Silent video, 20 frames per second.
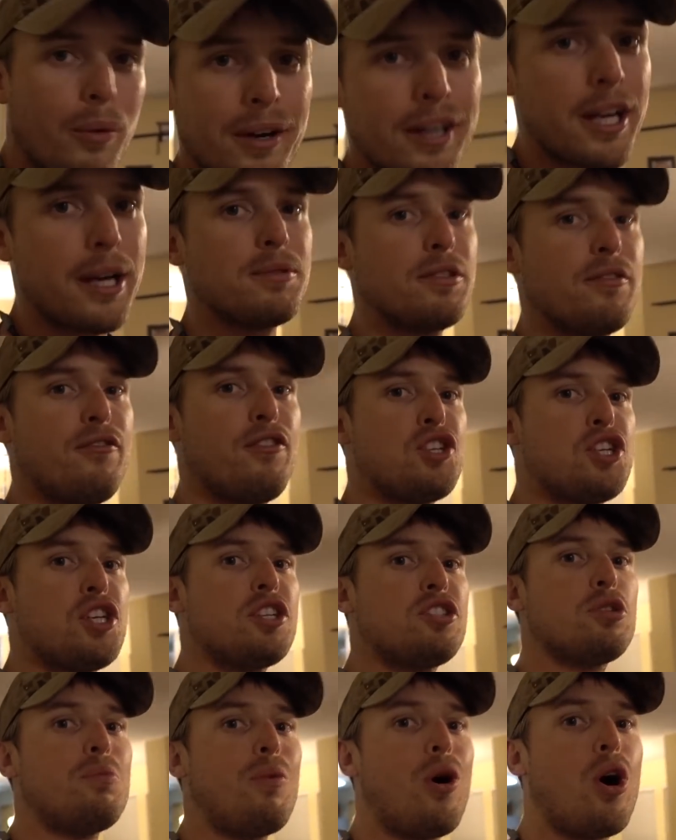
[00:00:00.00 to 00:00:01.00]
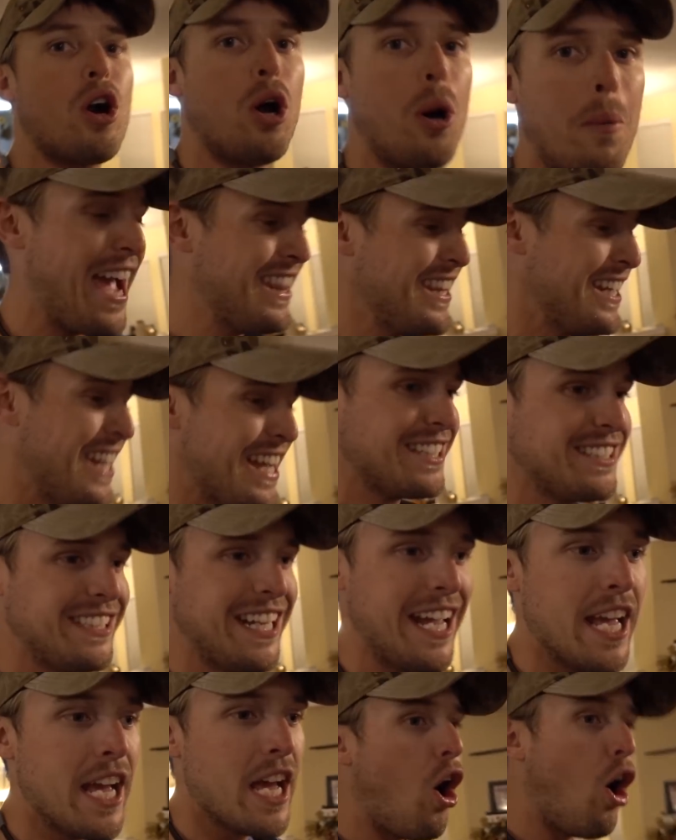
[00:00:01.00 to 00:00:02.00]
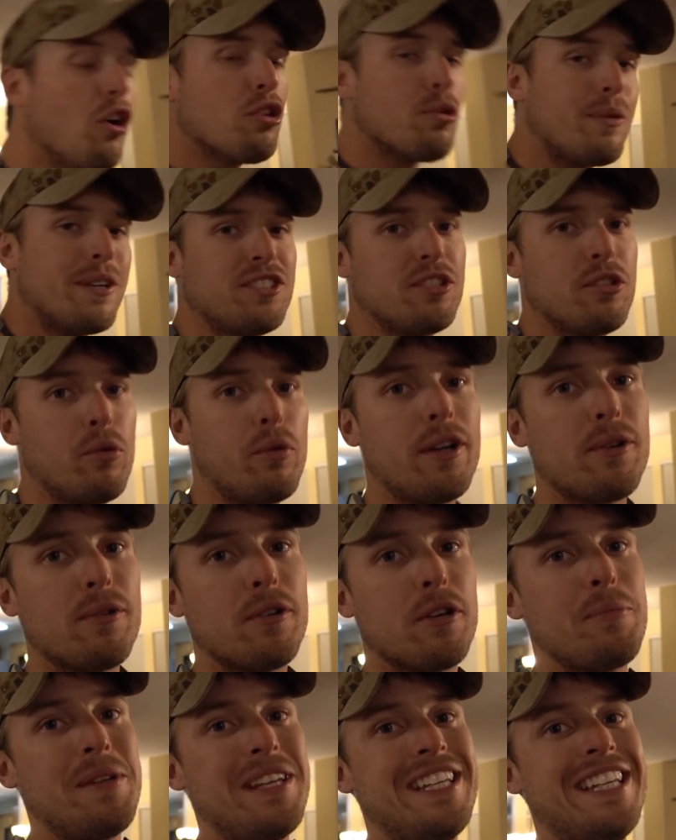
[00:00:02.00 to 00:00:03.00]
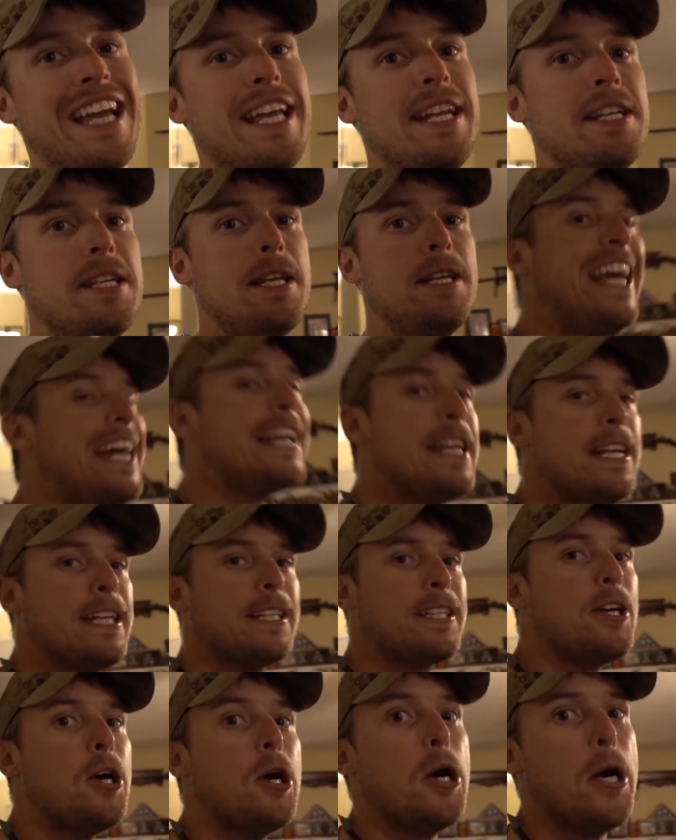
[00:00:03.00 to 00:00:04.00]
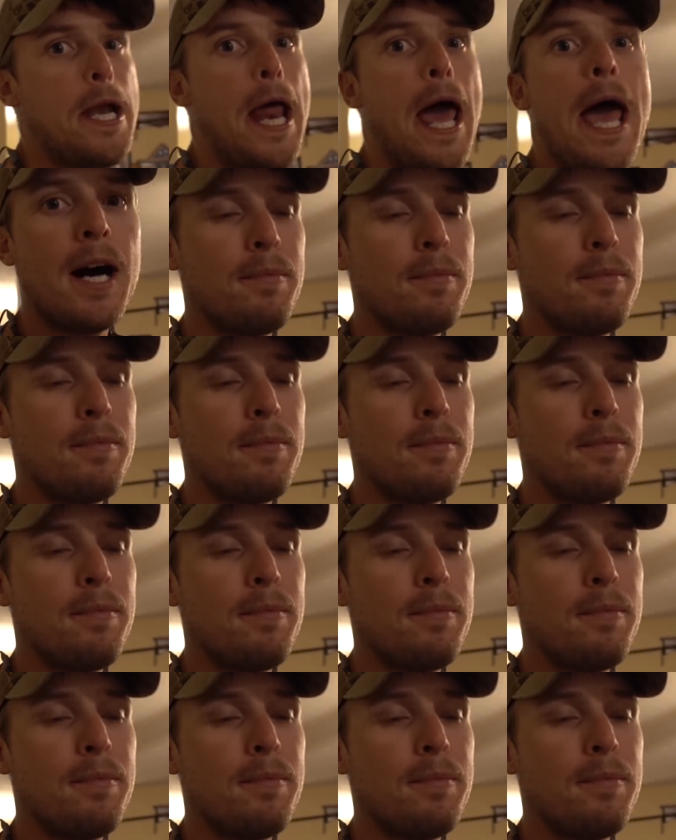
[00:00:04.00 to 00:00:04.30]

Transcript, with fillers: when it comes to fishing. Tomorrow and the next day, all the rest of the week, we're gonna be getting it good.